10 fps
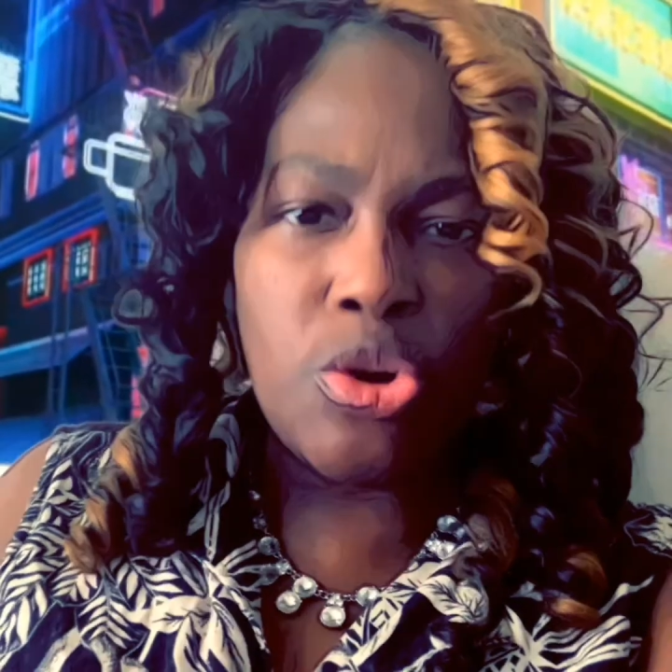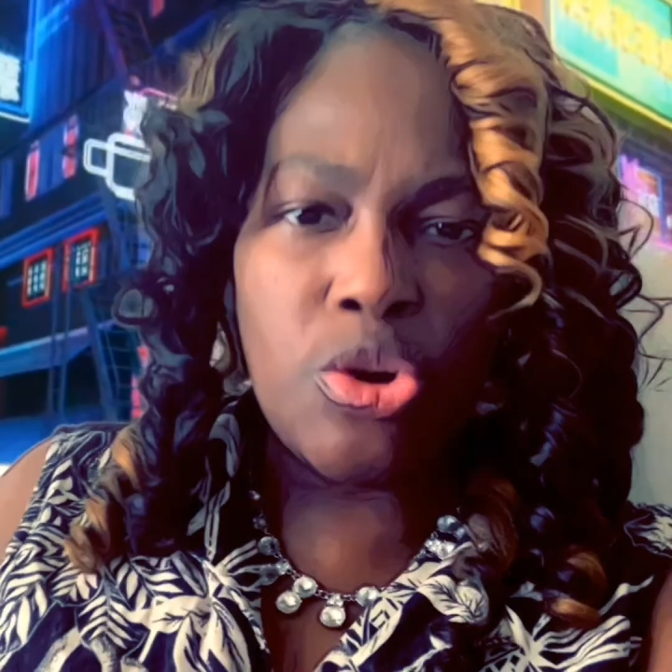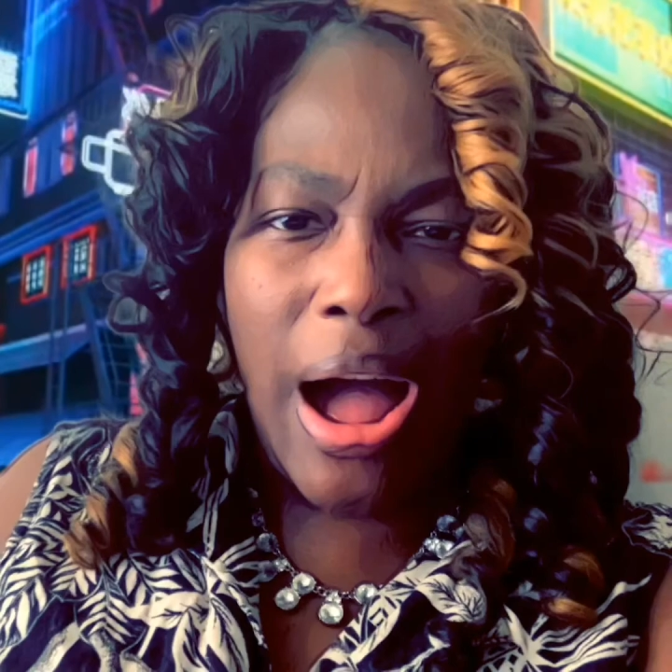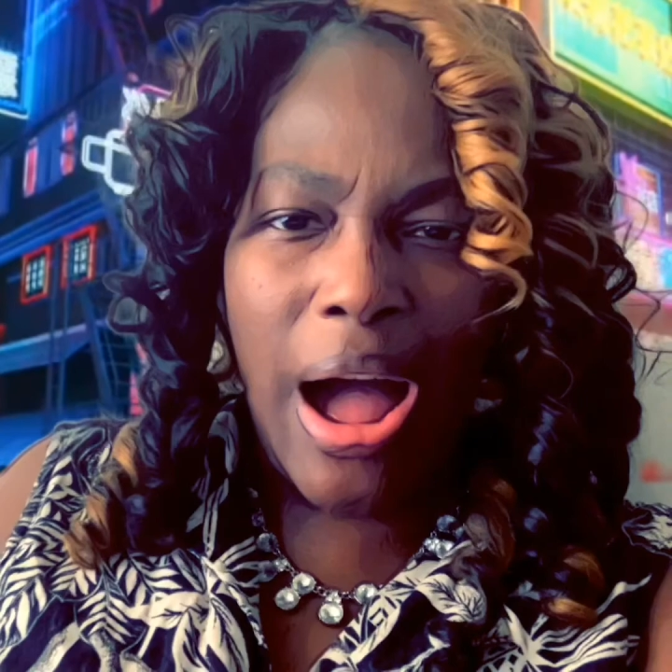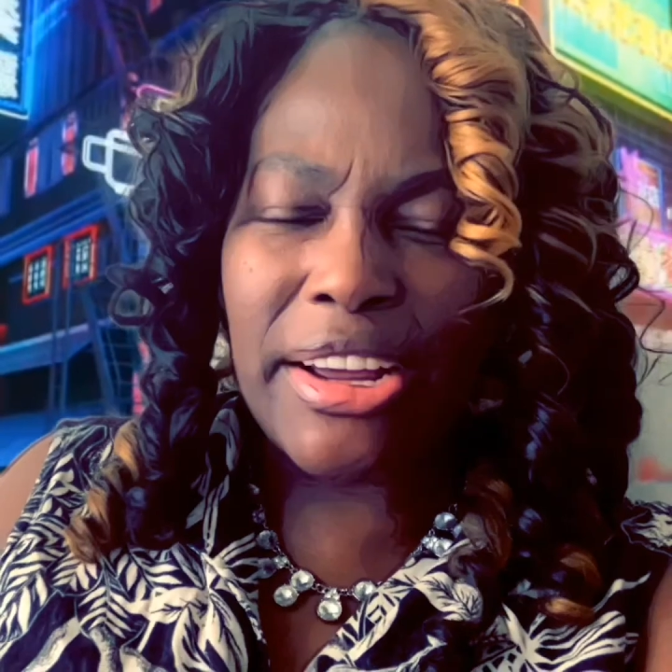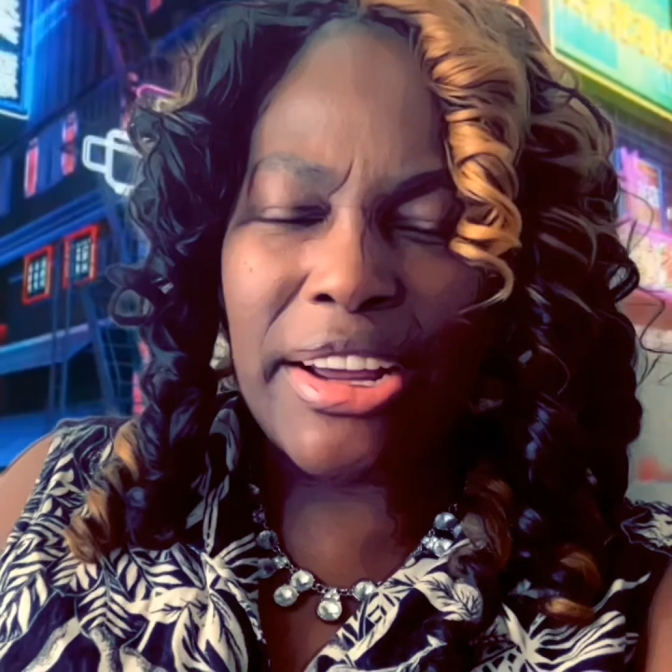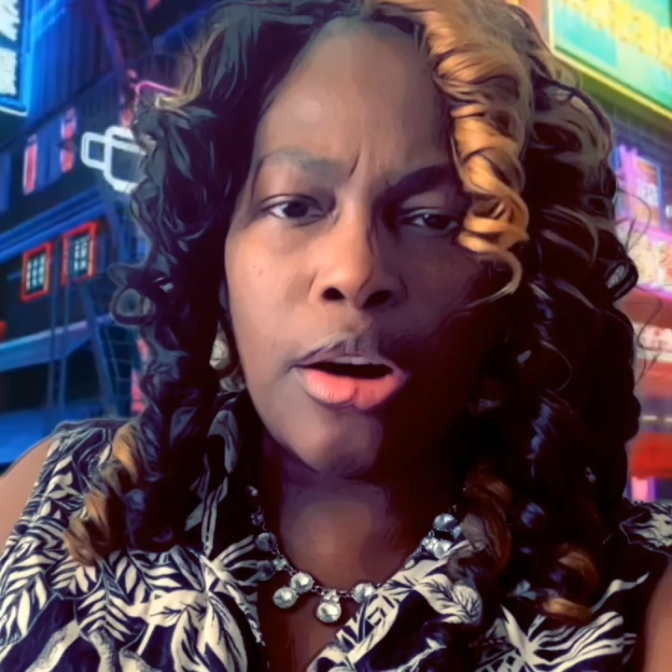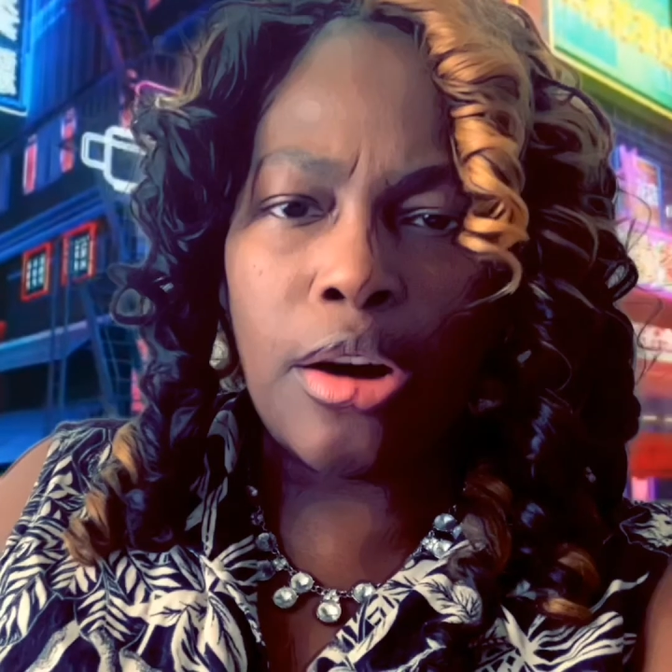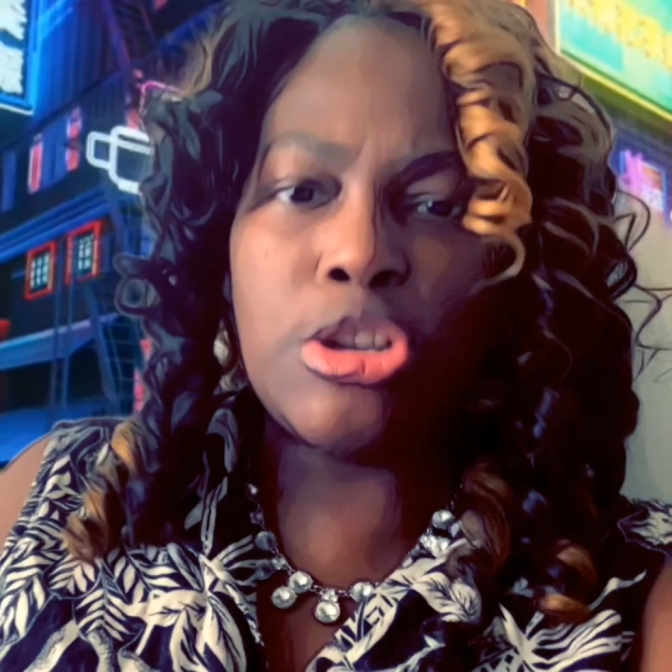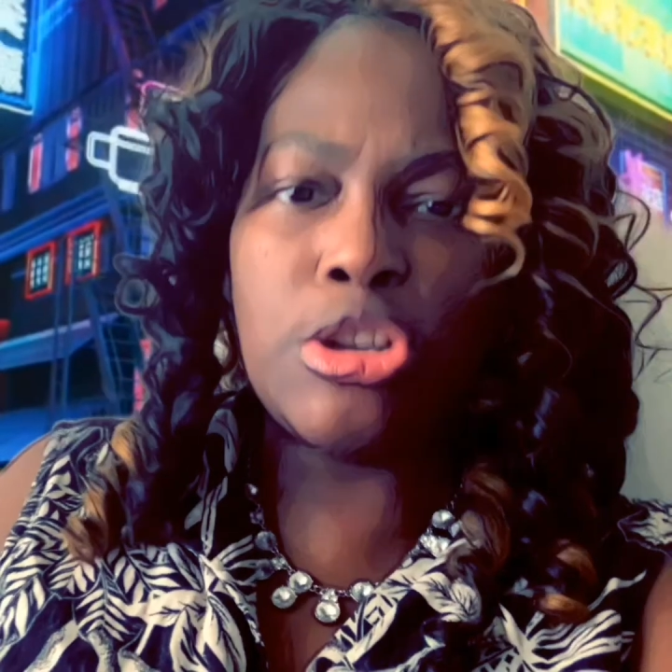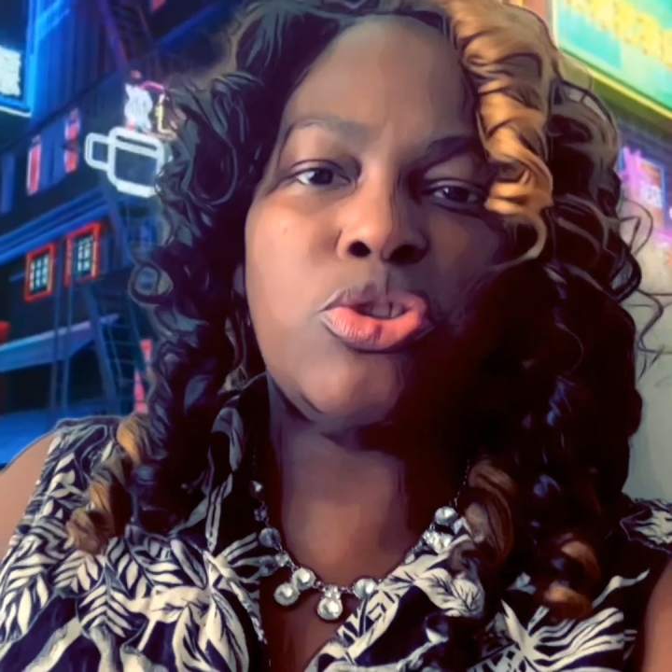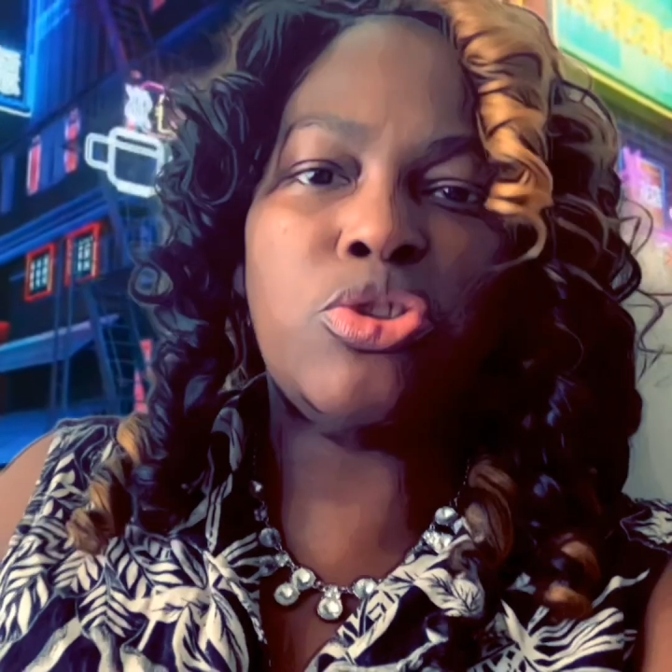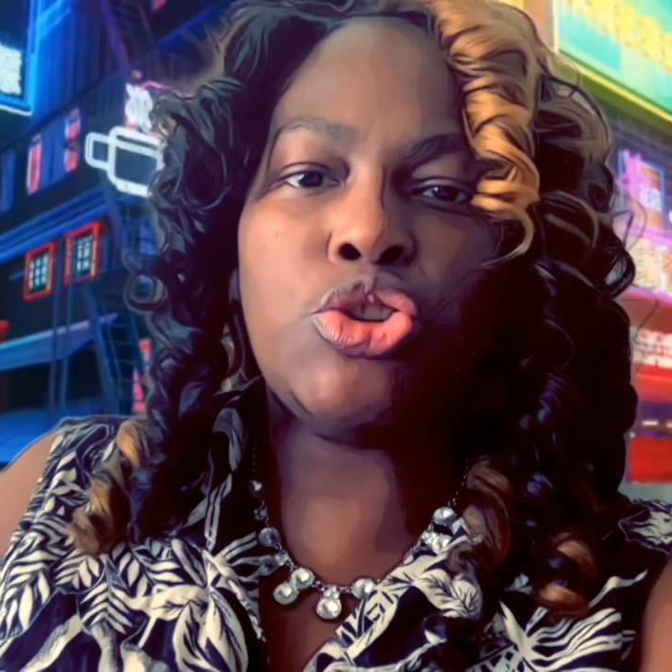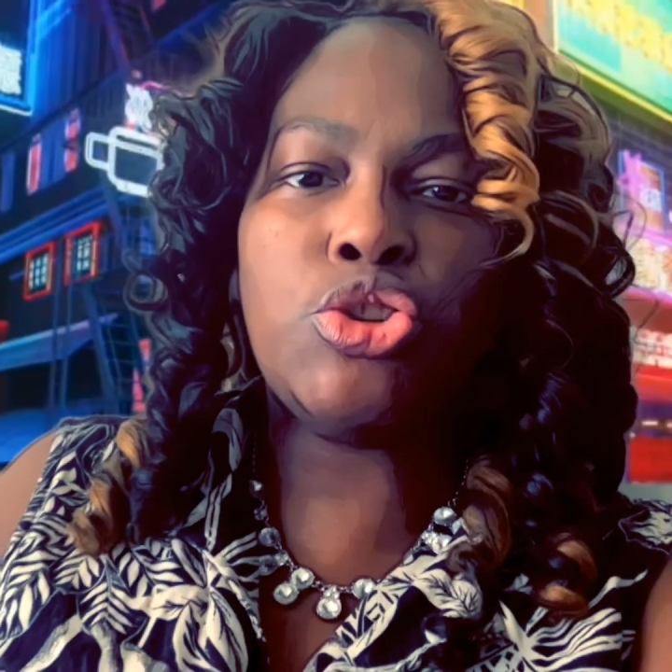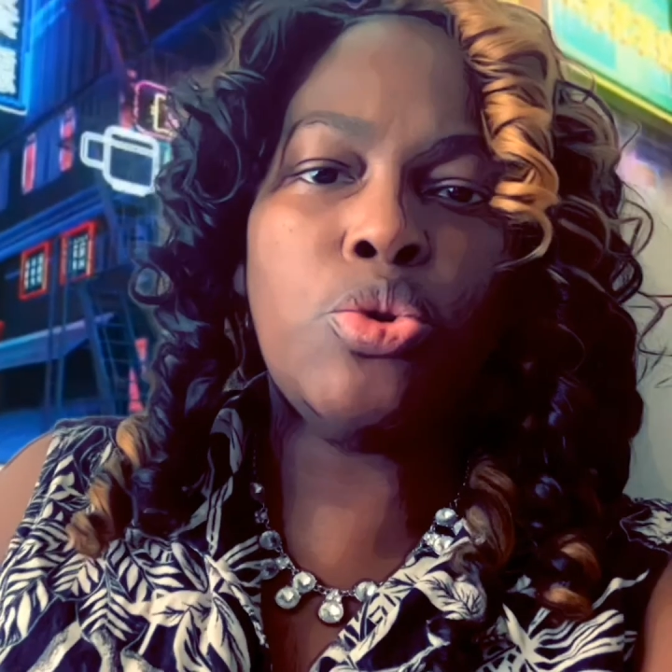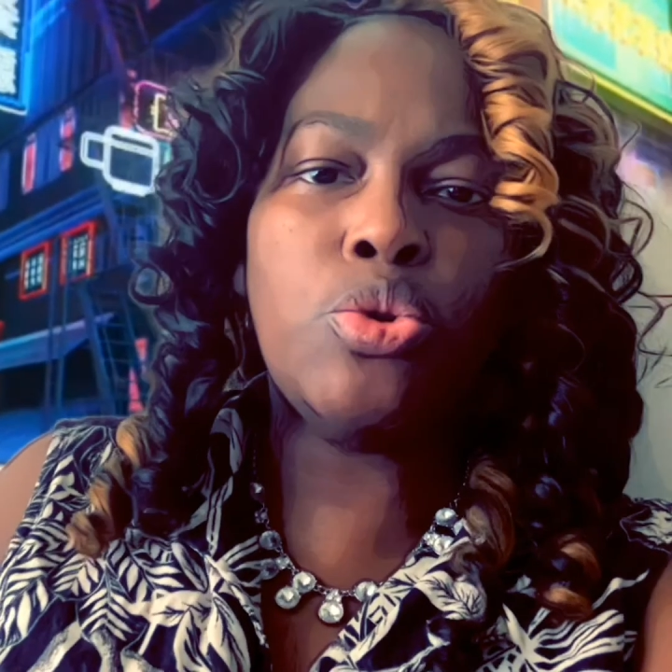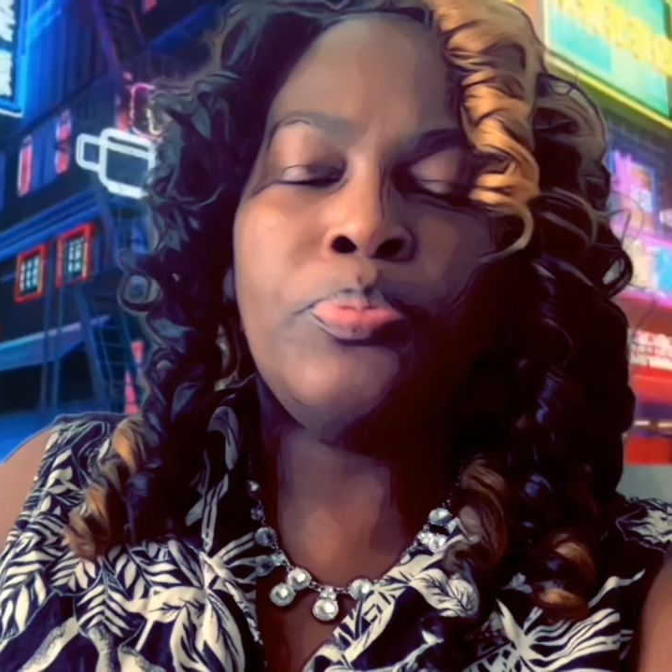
I encourage you to do